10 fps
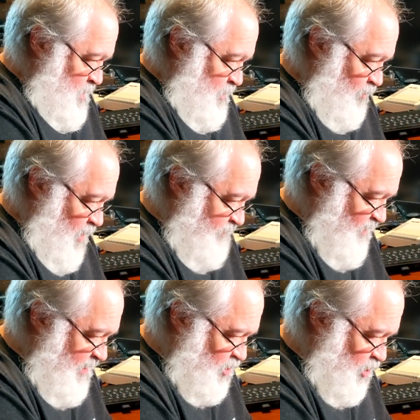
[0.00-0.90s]
The
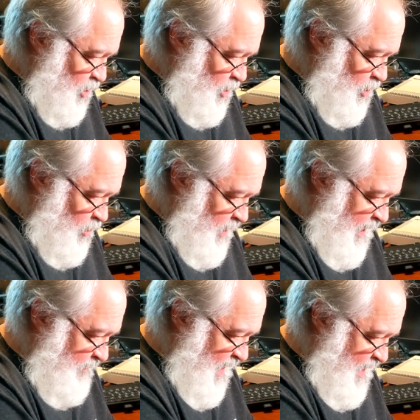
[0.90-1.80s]
adventure.
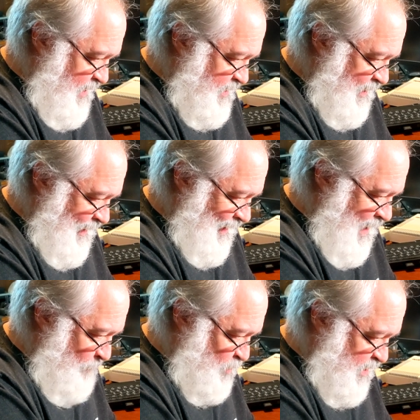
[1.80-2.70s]
He-Man
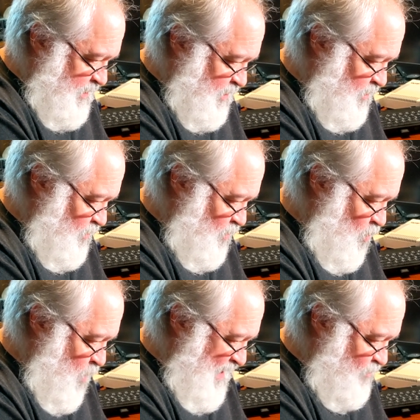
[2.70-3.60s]
leaps into
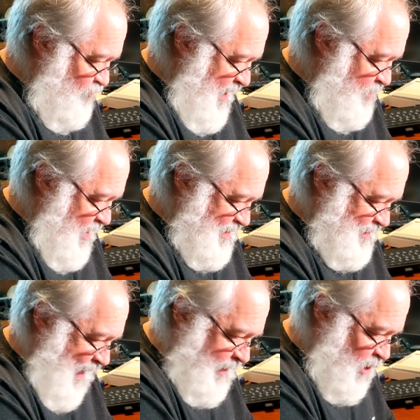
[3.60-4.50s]
Wind Raider and
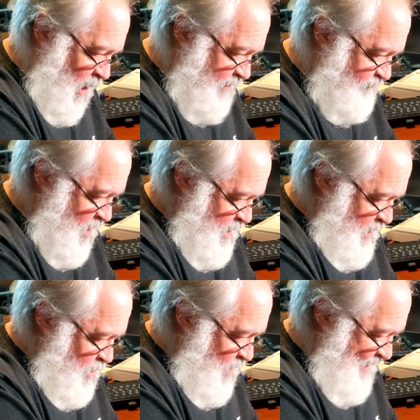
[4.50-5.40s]
takes off.
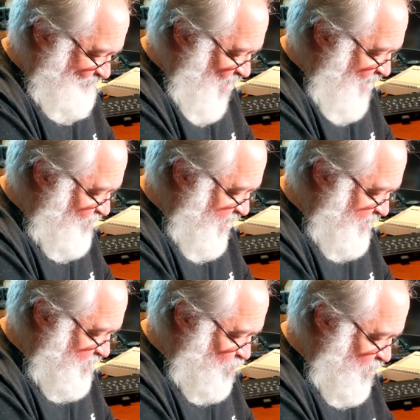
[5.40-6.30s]
You have 5
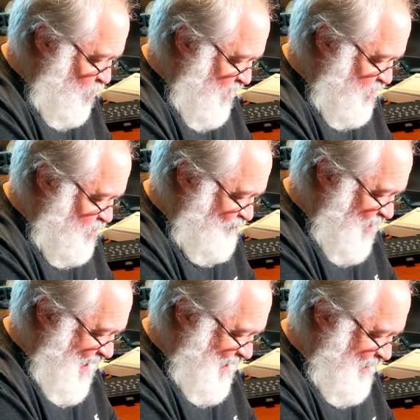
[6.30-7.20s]
chances with which to
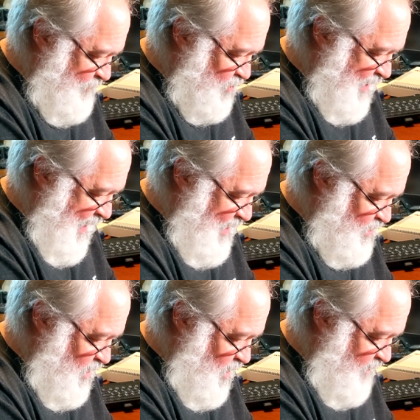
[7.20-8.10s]
fly him to the
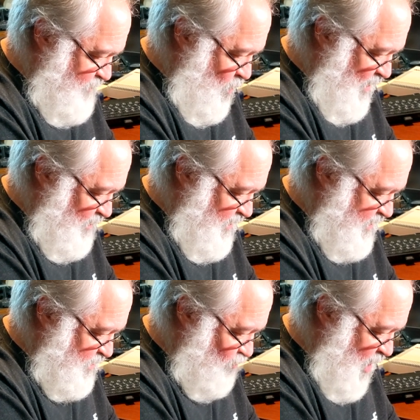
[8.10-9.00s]
edge of the
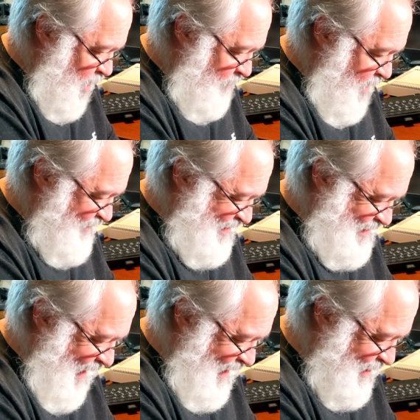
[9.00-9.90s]
wilderness realm of
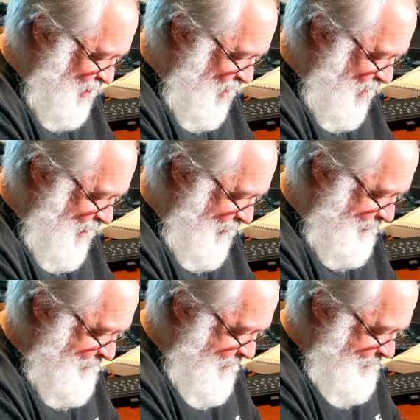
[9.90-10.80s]
Skeletor.
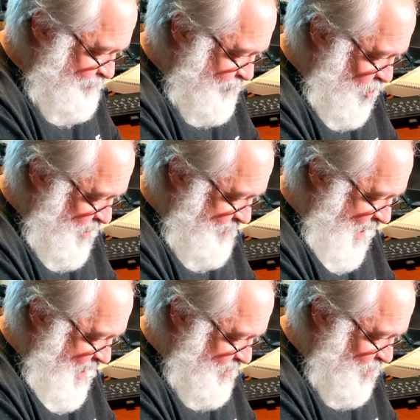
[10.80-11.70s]
30
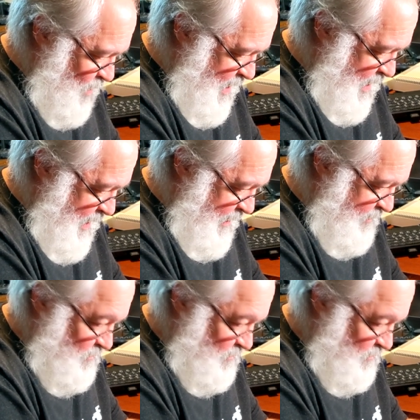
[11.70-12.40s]
miles away.